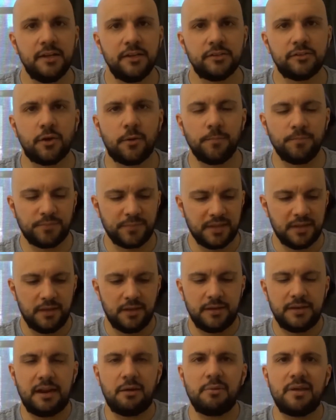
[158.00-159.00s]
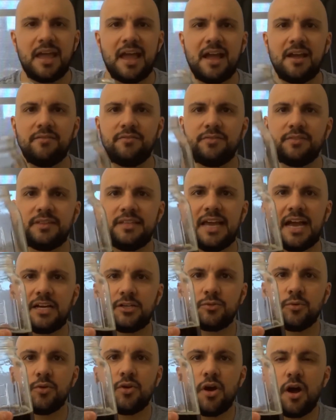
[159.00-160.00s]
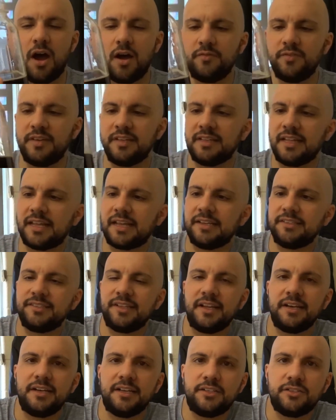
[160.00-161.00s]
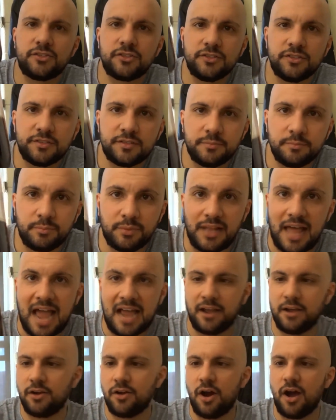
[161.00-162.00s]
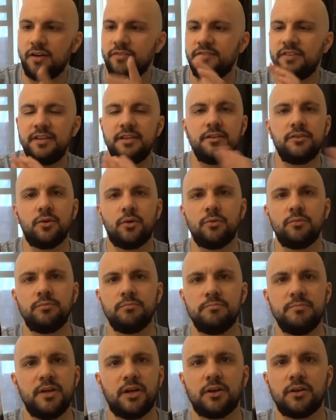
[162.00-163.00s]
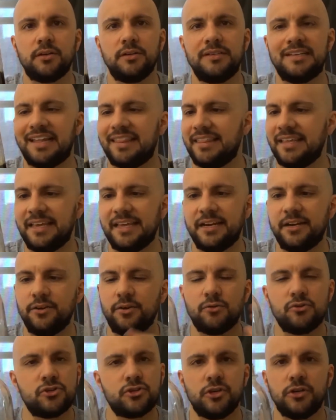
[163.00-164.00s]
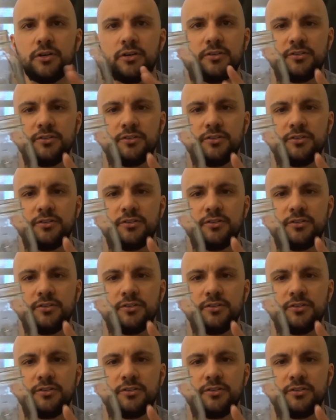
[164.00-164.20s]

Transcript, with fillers: So now we have the actual coffee, and like I said, it's just black coffee, no milk, nothing in it, no sugar.